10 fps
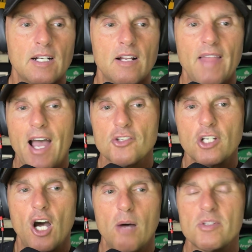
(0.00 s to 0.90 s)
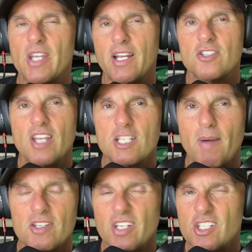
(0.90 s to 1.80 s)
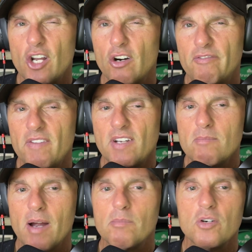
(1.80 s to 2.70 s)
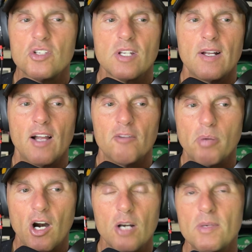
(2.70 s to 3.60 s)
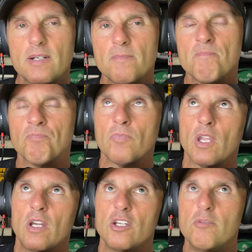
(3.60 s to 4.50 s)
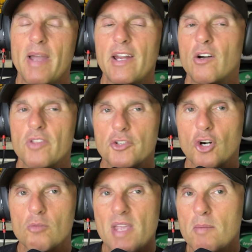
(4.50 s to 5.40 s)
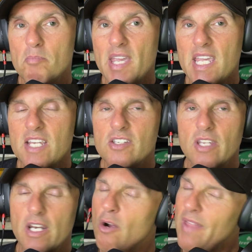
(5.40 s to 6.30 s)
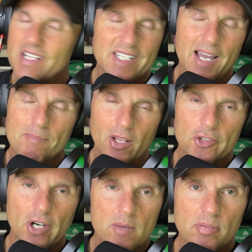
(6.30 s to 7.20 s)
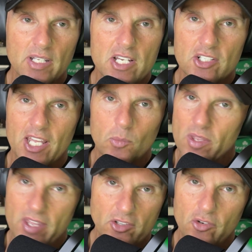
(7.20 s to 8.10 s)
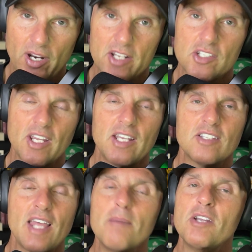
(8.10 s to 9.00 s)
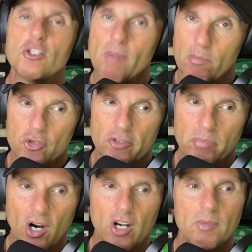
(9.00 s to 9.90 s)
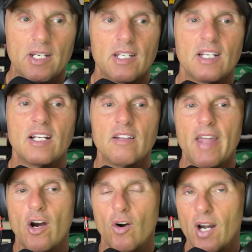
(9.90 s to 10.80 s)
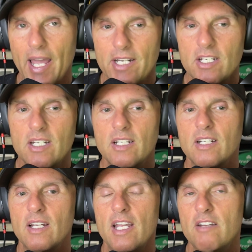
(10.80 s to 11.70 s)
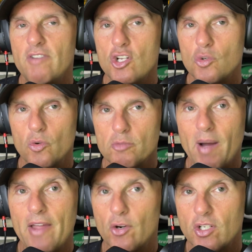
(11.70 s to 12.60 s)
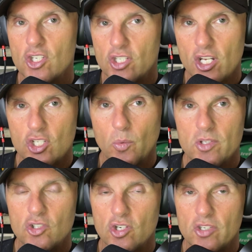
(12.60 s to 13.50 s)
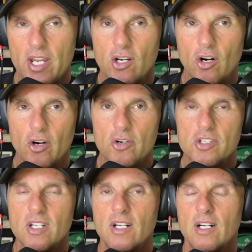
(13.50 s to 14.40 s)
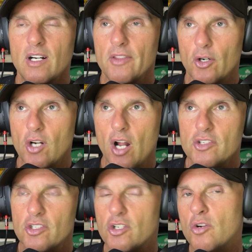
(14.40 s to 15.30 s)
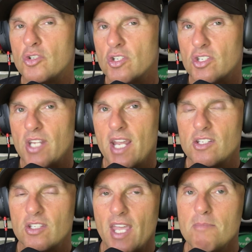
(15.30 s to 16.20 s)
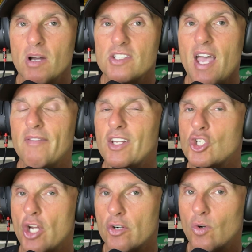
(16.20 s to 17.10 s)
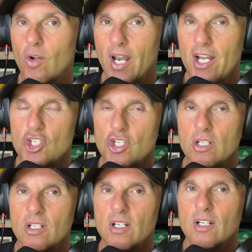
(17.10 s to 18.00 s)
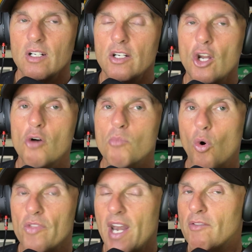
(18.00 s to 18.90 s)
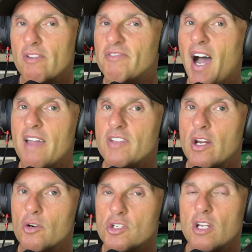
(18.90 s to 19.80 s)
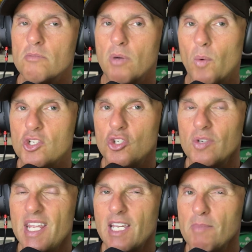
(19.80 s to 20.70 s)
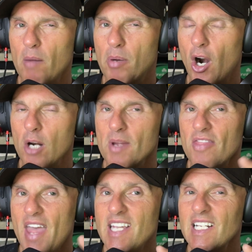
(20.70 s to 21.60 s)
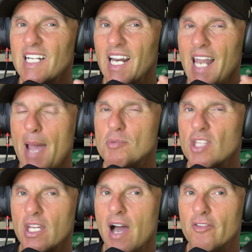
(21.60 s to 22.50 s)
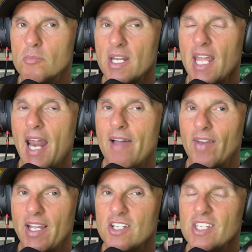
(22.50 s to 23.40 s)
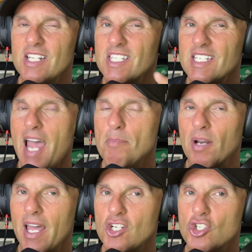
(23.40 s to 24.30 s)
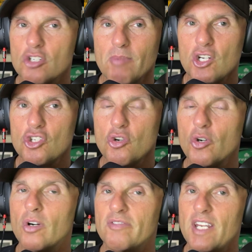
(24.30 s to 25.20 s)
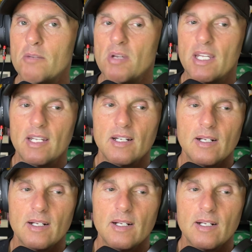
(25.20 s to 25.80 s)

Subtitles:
The House of Commons, like I said, is about 650 members of Parliament. You may hear the term MPs, and no, that's not military police like we think in the United States. That means members of Parliament. They are elected individuals by their constituents, just like ours. Their Constitution states that they must have a general election no more than every 5 years. But what's unique about Parliament, they can collapse the government and have, like I said, snap elections much sooner if need be.